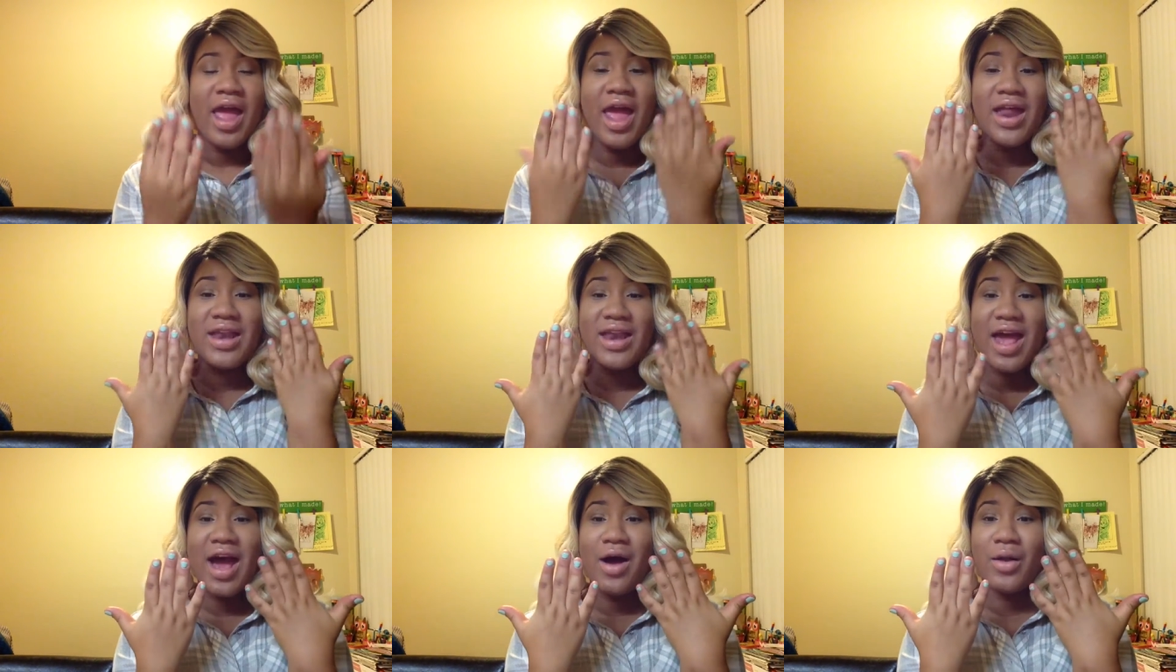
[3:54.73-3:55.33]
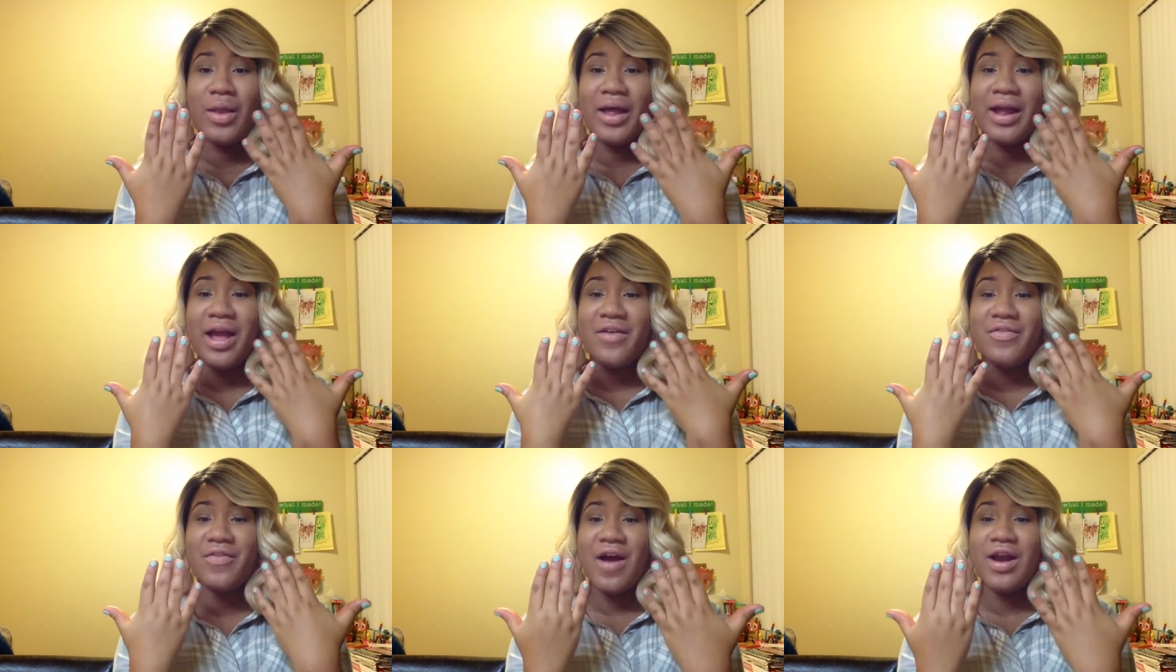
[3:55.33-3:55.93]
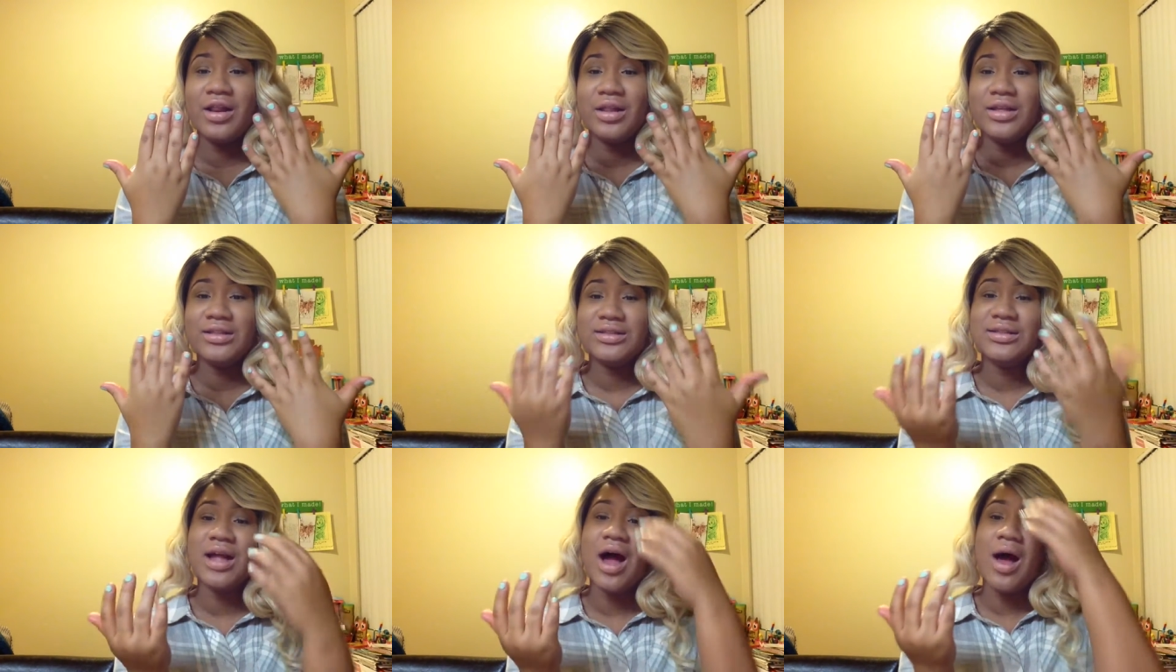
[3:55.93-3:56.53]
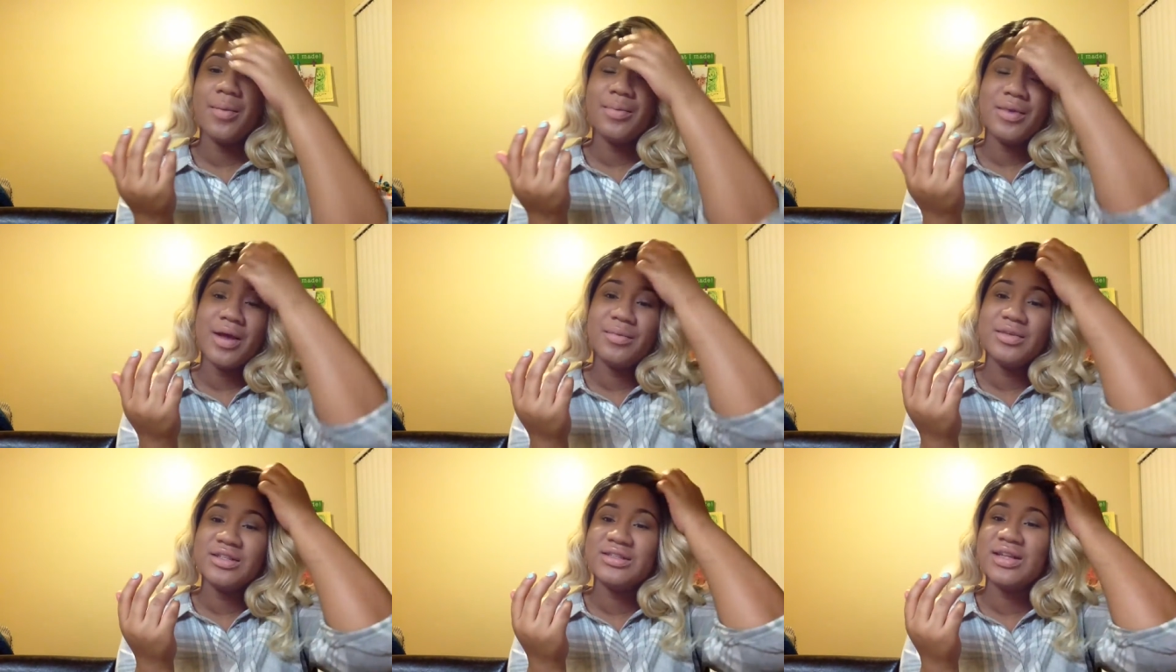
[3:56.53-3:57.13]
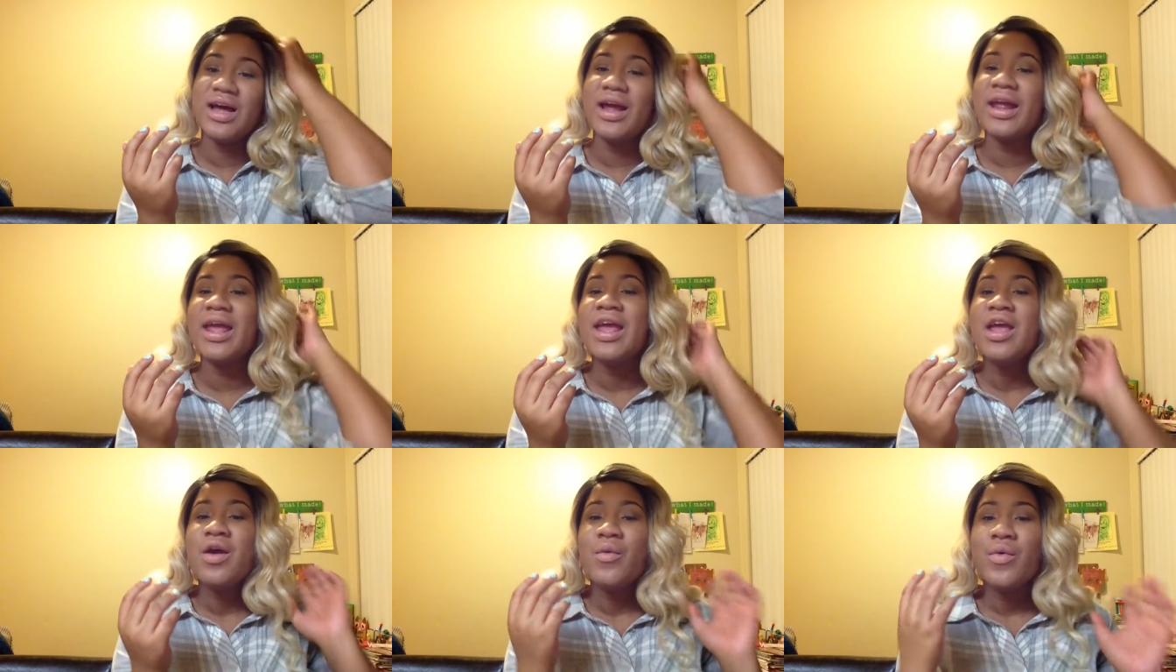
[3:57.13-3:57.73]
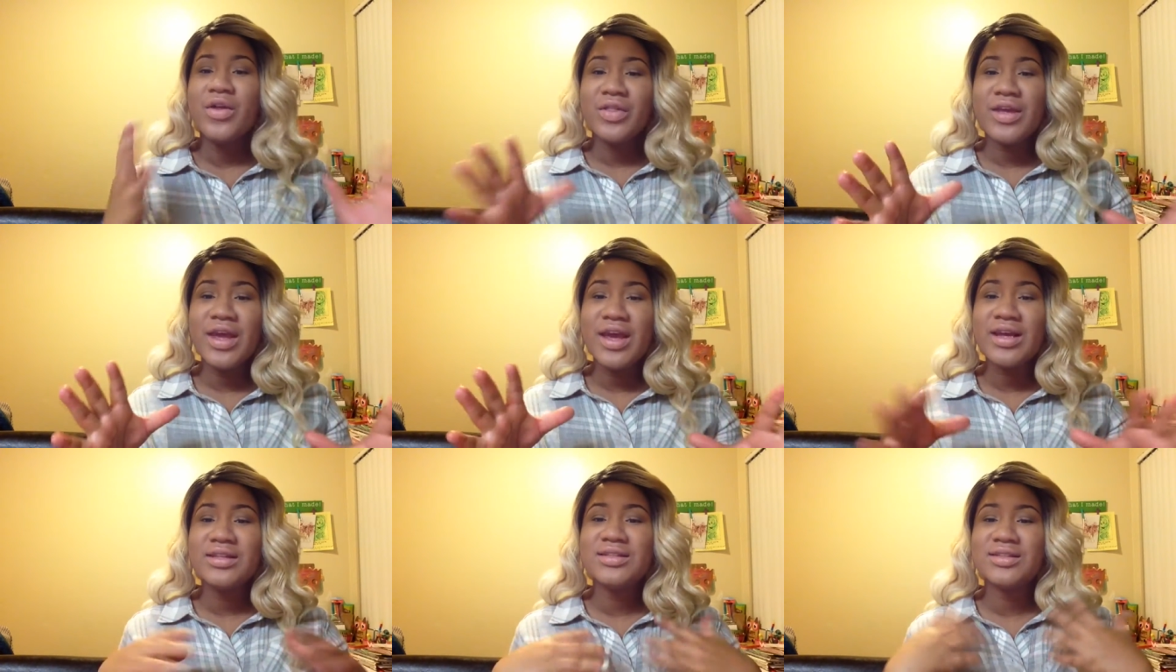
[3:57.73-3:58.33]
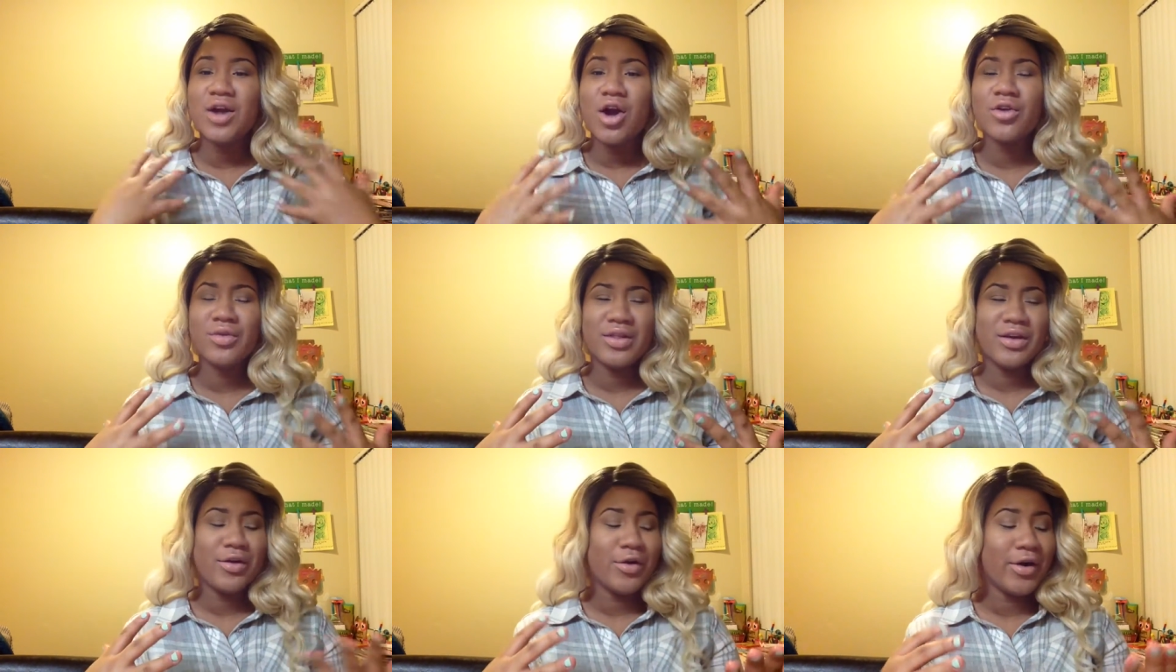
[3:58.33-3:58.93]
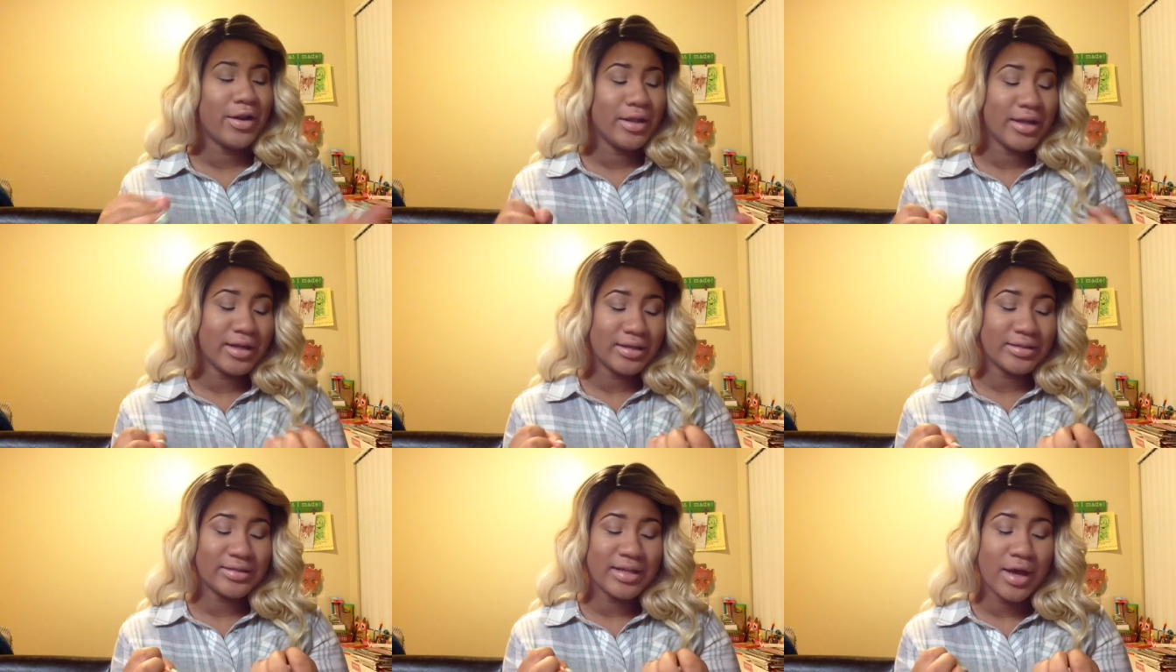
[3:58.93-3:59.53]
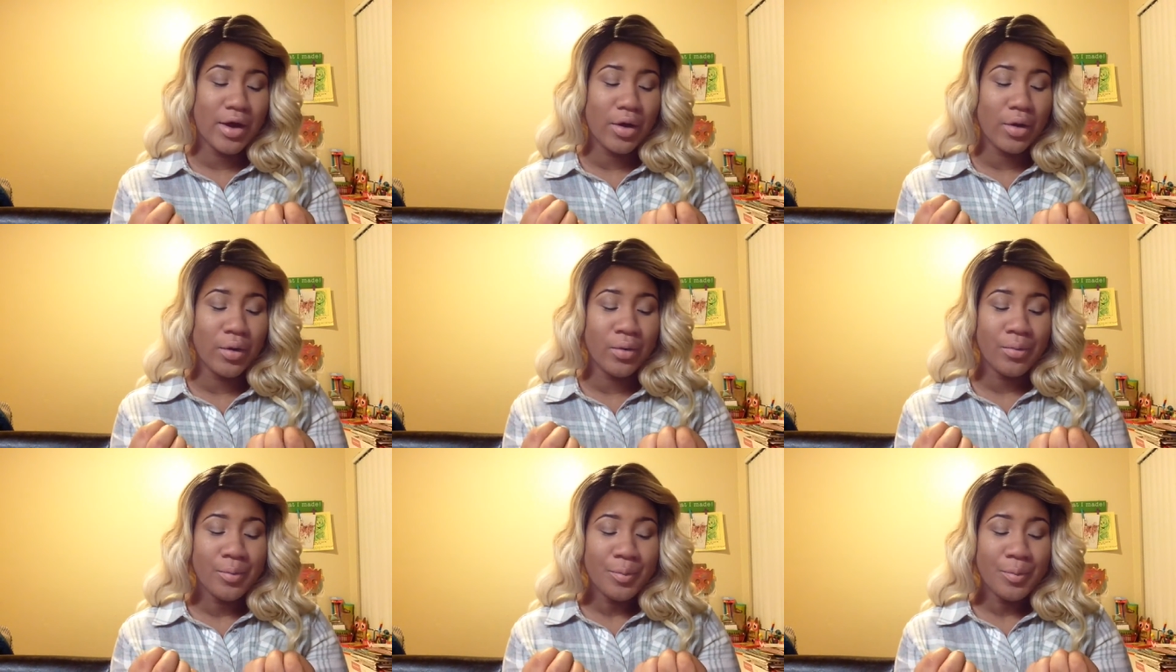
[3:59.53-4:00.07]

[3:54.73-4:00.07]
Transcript: and now like I've finally stopped. I'm just like with kids it's hard with acrylic, so